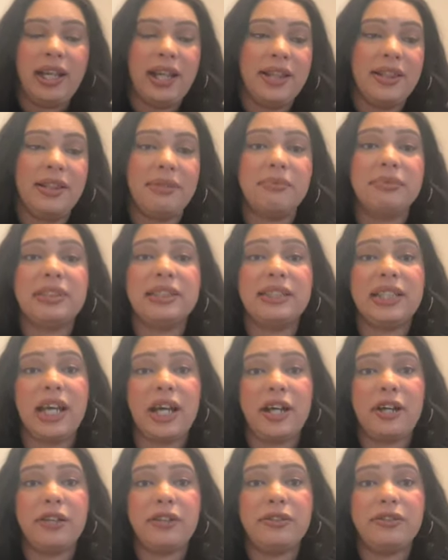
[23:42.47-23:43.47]

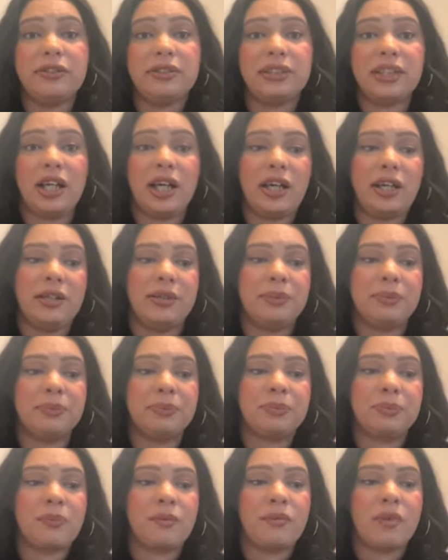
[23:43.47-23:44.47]
themselves.
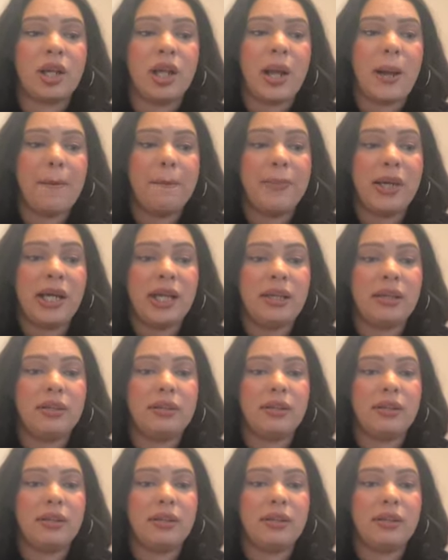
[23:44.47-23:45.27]
But